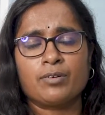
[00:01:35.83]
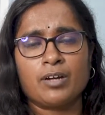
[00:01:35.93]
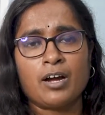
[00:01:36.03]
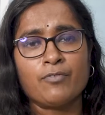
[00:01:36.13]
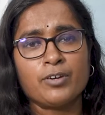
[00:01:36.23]

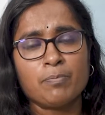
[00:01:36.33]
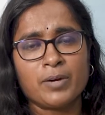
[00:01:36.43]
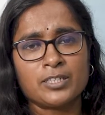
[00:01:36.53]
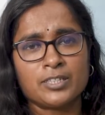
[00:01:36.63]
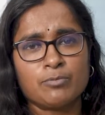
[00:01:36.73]
after
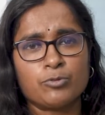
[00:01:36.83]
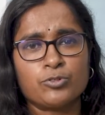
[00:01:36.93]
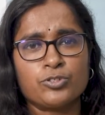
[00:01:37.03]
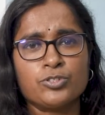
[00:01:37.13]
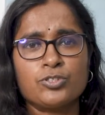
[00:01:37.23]
passing
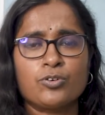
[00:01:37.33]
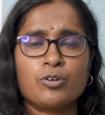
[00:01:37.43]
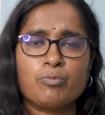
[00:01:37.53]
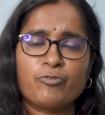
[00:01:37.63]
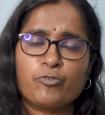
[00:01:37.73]
motions or
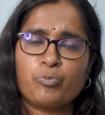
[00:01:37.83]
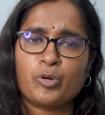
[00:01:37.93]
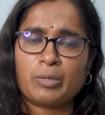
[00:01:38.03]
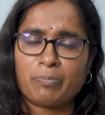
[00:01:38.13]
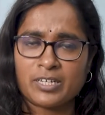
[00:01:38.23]
before
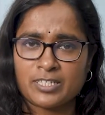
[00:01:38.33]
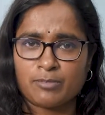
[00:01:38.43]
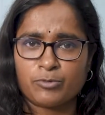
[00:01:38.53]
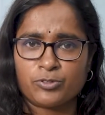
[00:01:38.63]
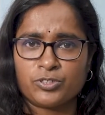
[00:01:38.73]

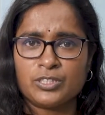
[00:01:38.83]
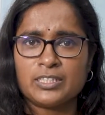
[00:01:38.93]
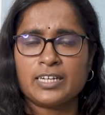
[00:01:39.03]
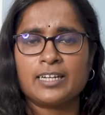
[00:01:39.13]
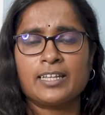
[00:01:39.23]
passing motions,
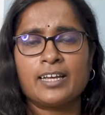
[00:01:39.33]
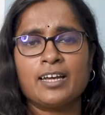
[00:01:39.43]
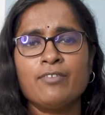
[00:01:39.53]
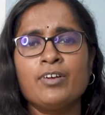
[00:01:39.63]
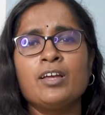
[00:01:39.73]
and they
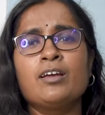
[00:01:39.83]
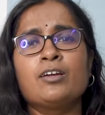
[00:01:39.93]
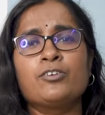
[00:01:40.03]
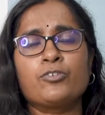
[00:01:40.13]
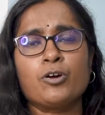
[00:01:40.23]
have
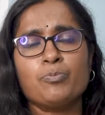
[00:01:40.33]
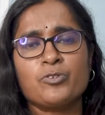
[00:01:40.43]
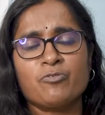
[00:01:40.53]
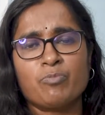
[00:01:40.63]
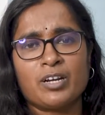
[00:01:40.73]
drops
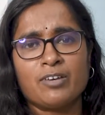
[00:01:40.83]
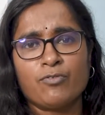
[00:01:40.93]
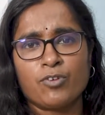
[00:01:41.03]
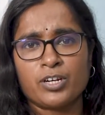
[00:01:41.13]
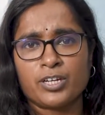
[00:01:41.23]
of blood
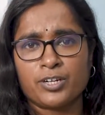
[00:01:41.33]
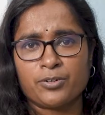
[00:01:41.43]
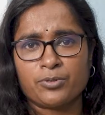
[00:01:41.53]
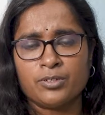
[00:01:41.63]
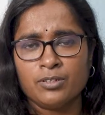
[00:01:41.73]
falling
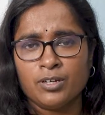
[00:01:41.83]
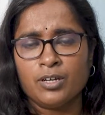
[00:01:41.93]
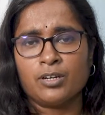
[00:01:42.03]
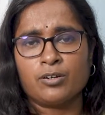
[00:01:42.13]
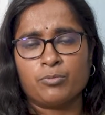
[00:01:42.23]
into the
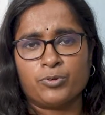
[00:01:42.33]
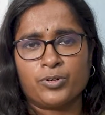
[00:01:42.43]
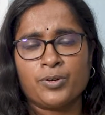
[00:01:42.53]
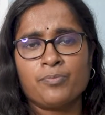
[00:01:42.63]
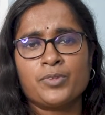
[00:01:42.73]
commode.
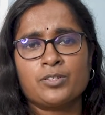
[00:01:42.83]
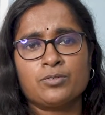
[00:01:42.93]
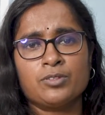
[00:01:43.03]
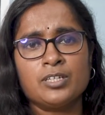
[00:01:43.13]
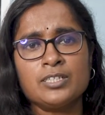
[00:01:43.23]

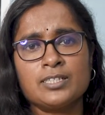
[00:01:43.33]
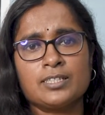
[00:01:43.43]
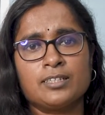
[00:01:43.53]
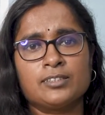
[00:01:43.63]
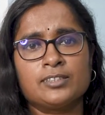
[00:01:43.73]
So, this
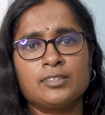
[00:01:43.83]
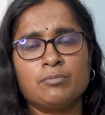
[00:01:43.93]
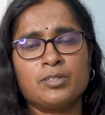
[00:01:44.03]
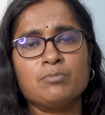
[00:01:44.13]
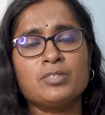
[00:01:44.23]

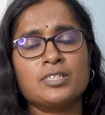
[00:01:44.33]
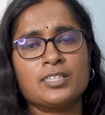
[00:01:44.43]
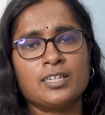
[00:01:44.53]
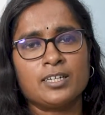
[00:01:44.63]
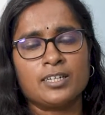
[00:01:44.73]
symptoms is
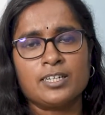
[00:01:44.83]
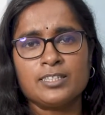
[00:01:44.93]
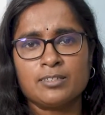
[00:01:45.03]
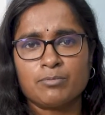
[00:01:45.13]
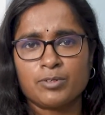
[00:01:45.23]
an early
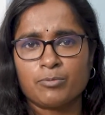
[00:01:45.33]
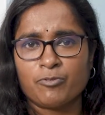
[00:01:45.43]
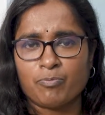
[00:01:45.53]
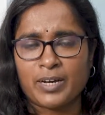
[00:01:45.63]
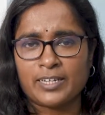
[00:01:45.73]
symptom
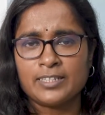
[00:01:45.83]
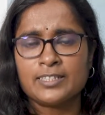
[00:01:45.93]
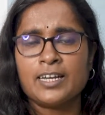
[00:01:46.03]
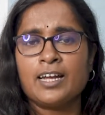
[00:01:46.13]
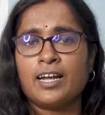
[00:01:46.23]
of piles,
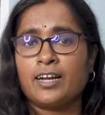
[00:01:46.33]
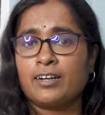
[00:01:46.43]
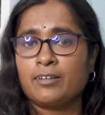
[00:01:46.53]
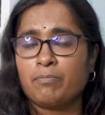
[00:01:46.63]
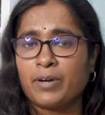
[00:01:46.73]
and
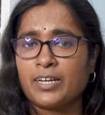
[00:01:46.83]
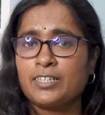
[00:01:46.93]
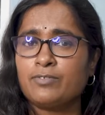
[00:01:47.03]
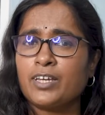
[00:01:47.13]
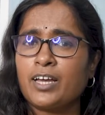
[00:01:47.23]
in piles
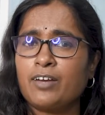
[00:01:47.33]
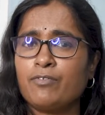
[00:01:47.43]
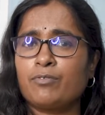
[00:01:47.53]
we have